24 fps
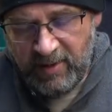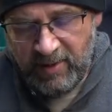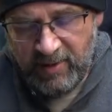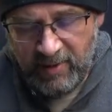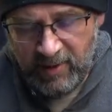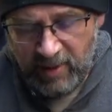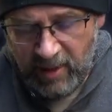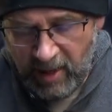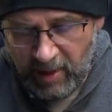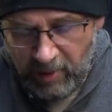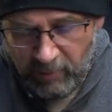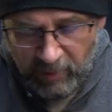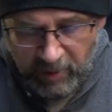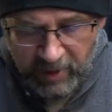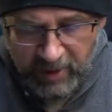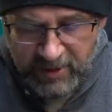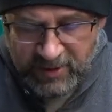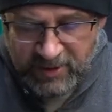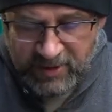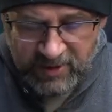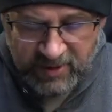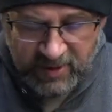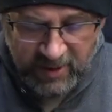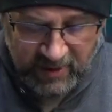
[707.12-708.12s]
One
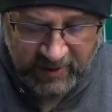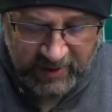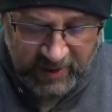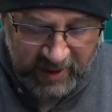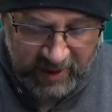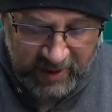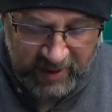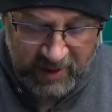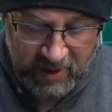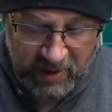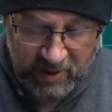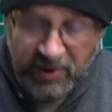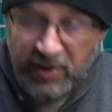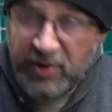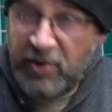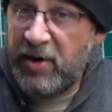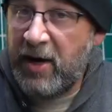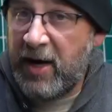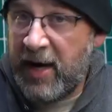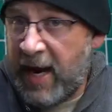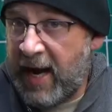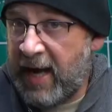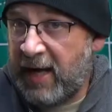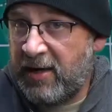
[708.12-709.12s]
interesting thing in here you
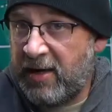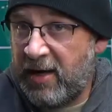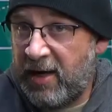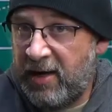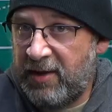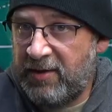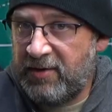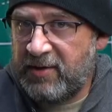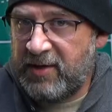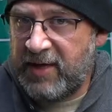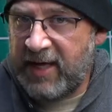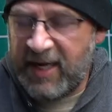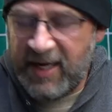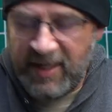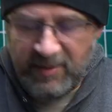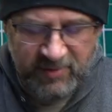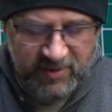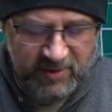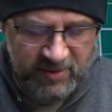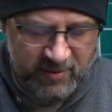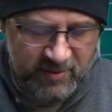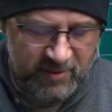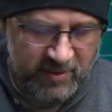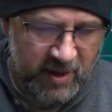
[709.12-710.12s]
could add to other
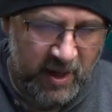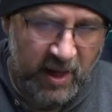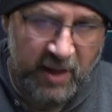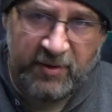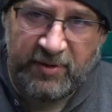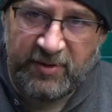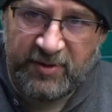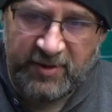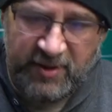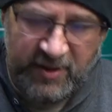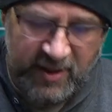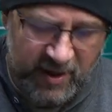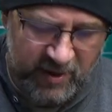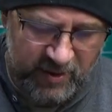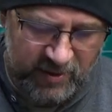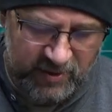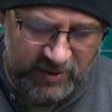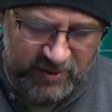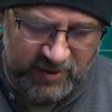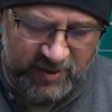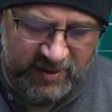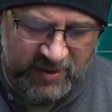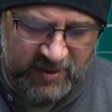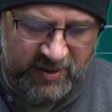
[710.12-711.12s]
games, other
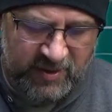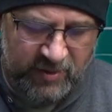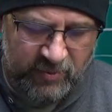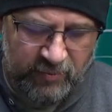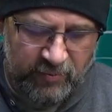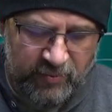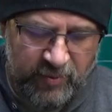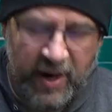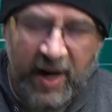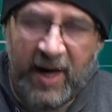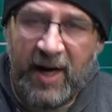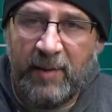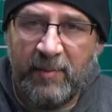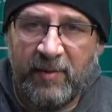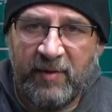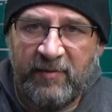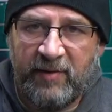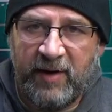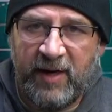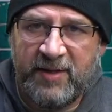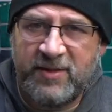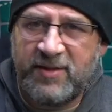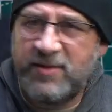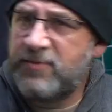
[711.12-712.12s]
scenarios, is the random
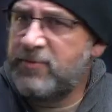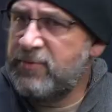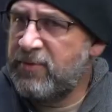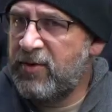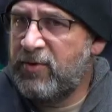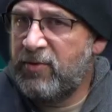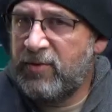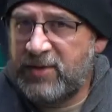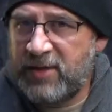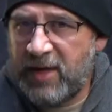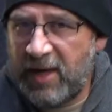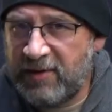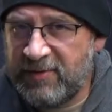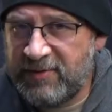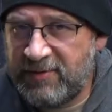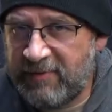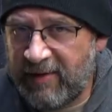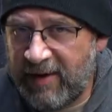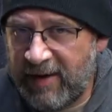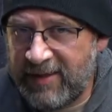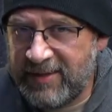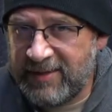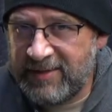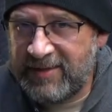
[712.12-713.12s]
events, which I always
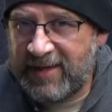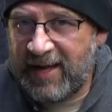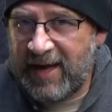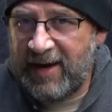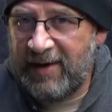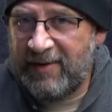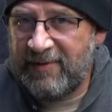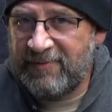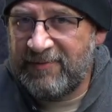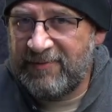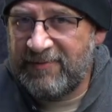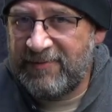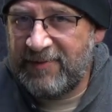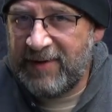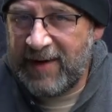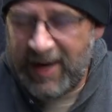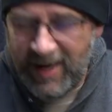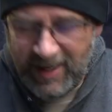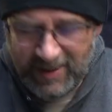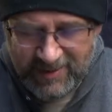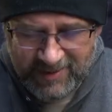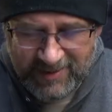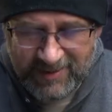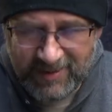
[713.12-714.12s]
find is kind of
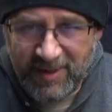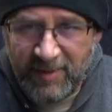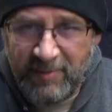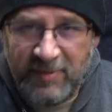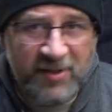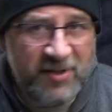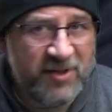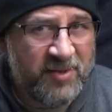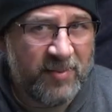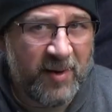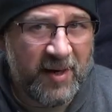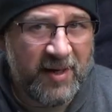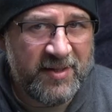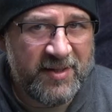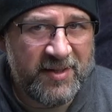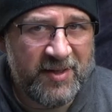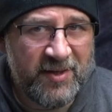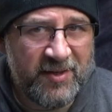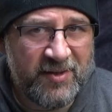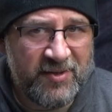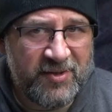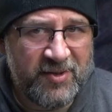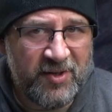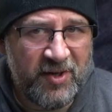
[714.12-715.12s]
adds a little bit of spice to
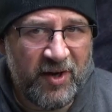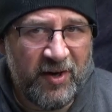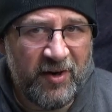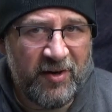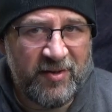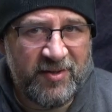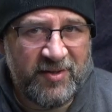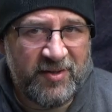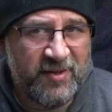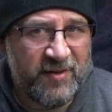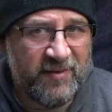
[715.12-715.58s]
those scenarios.